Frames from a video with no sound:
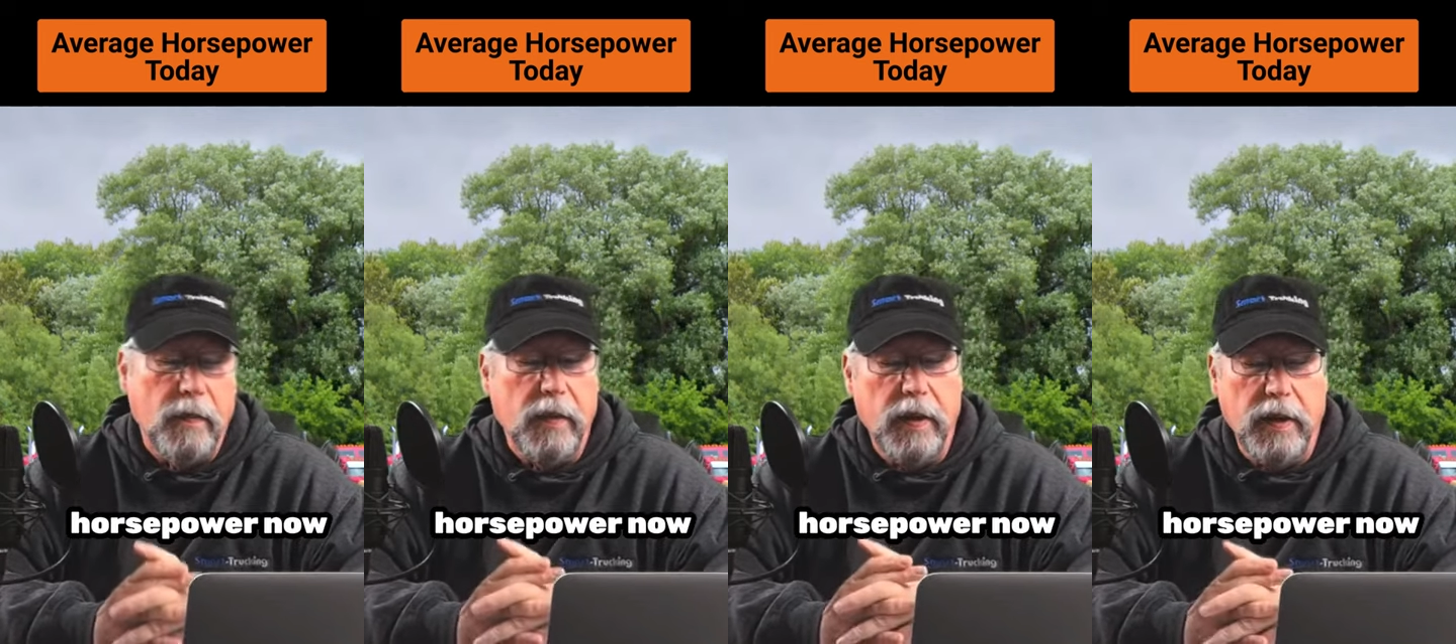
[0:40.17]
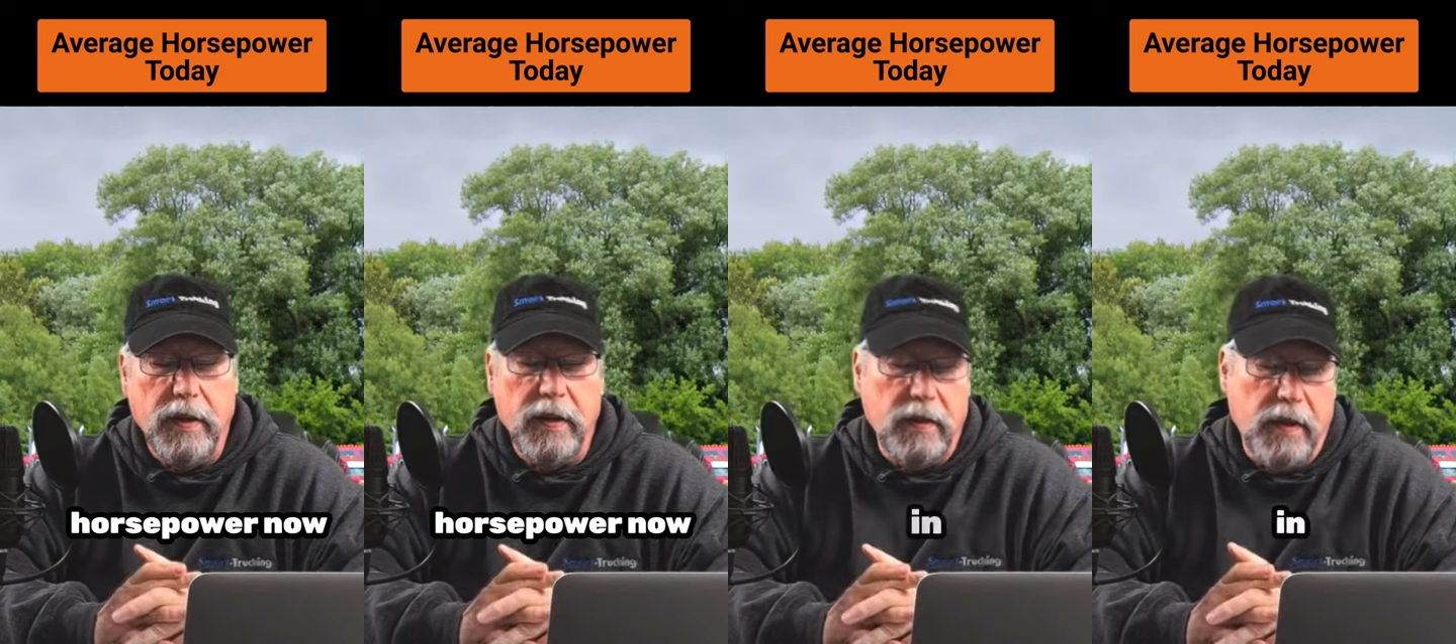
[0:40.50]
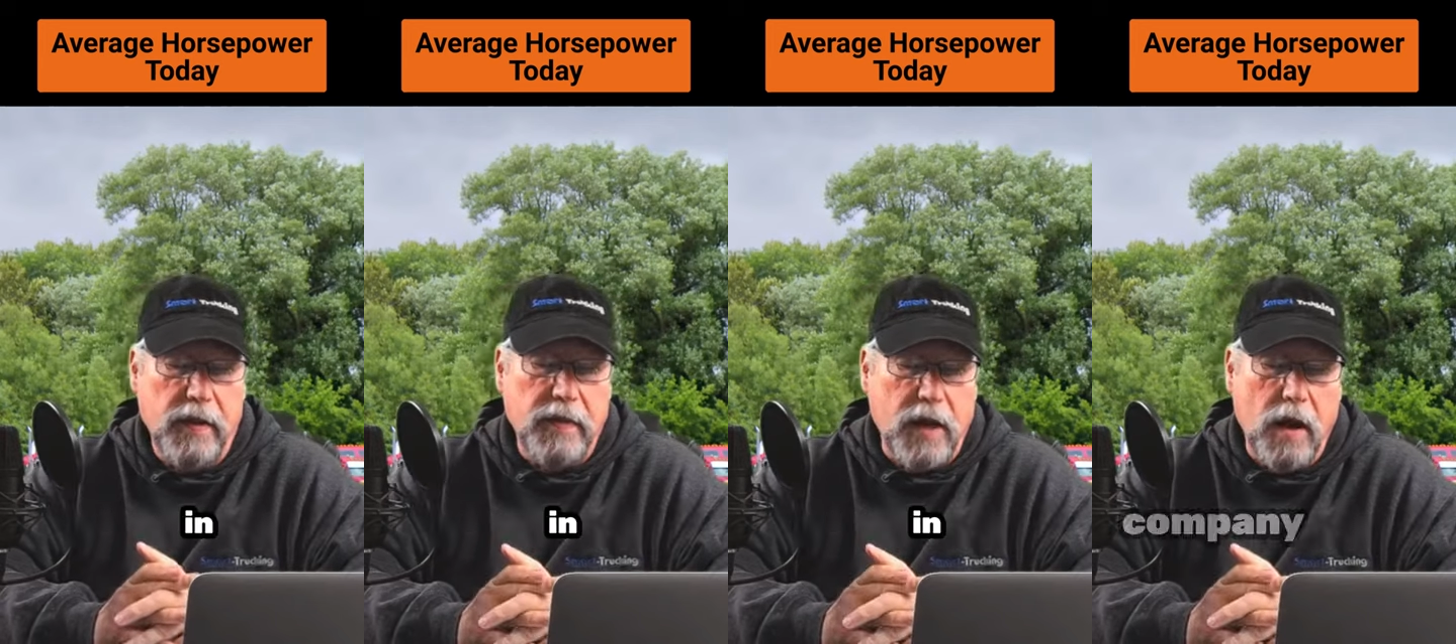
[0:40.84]

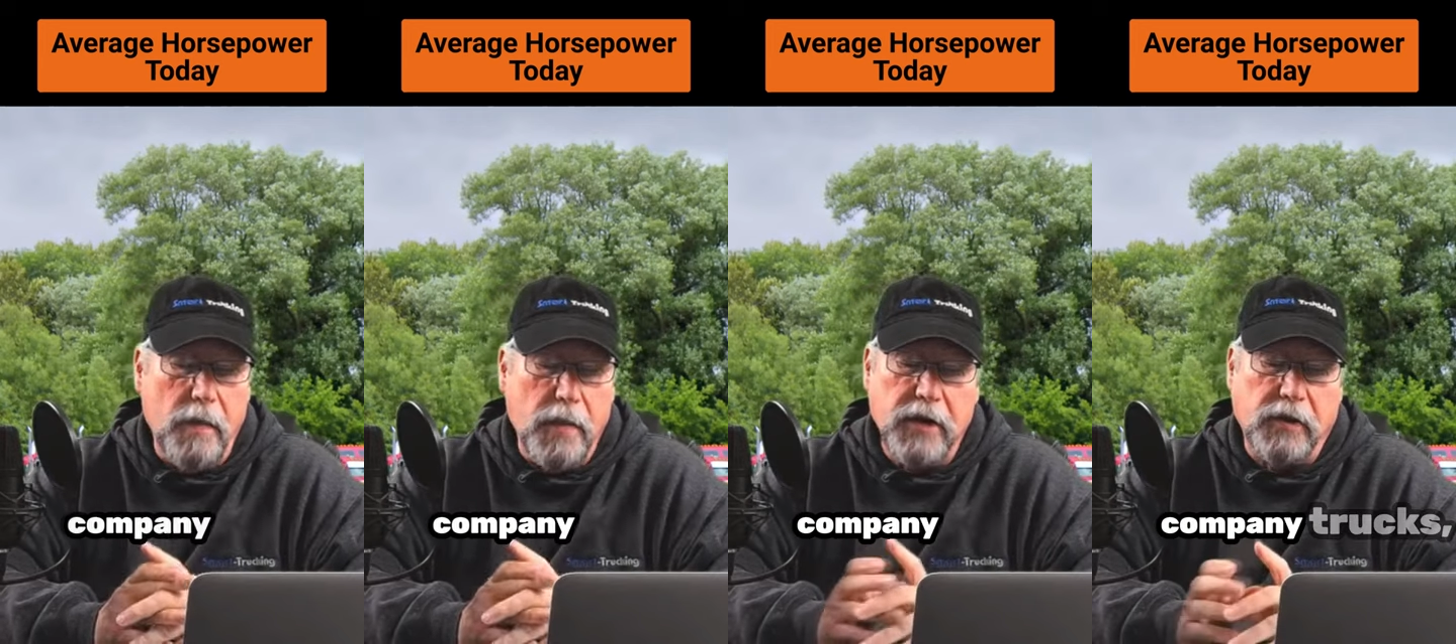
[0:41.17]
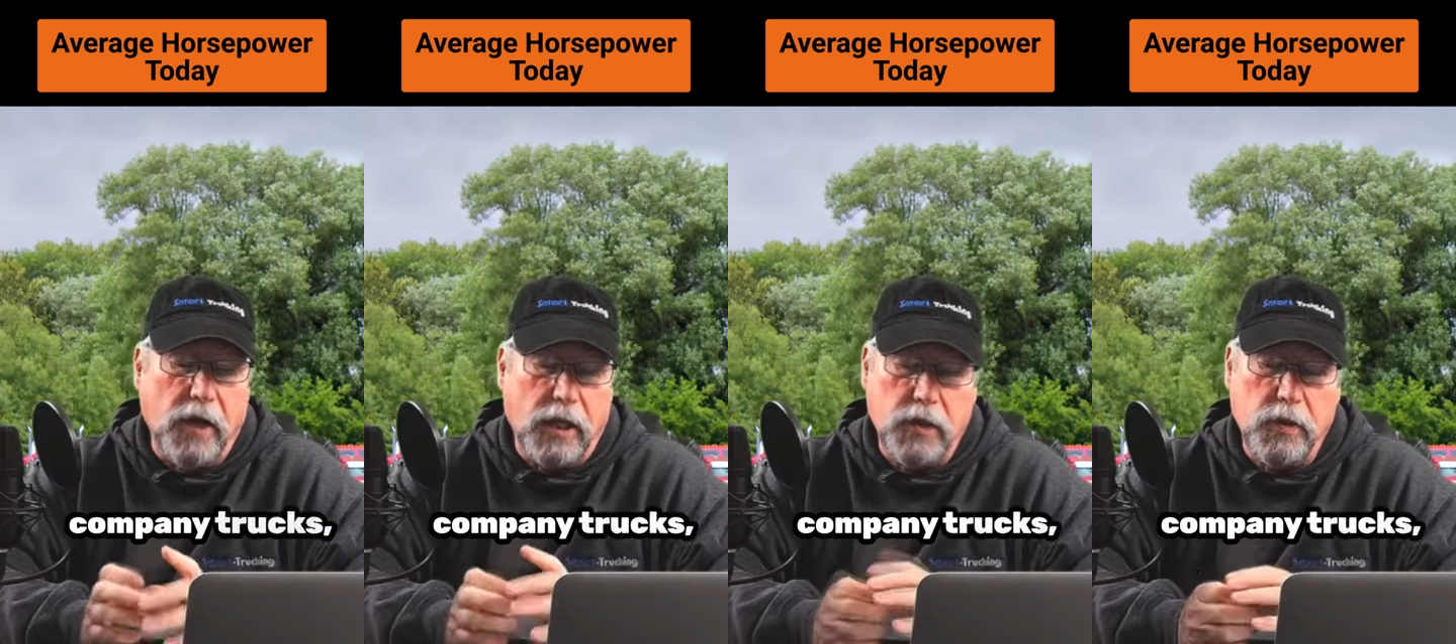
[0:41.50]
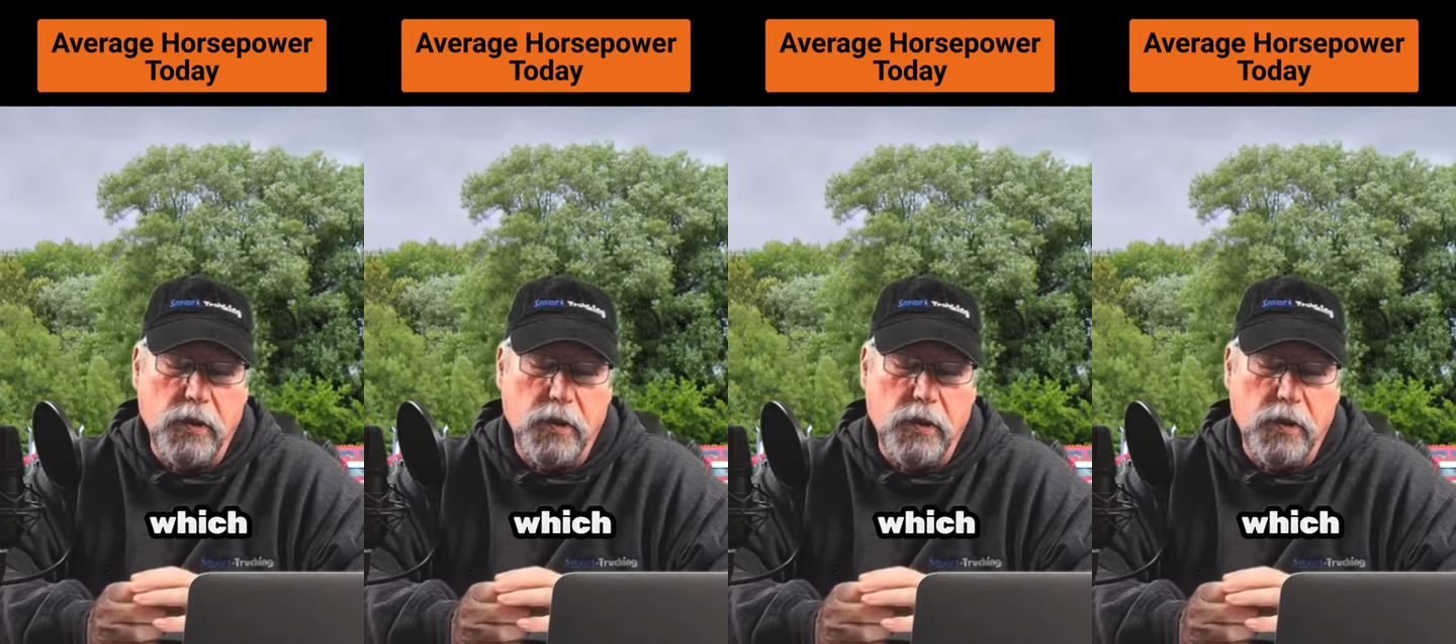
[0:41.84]
in company trucks,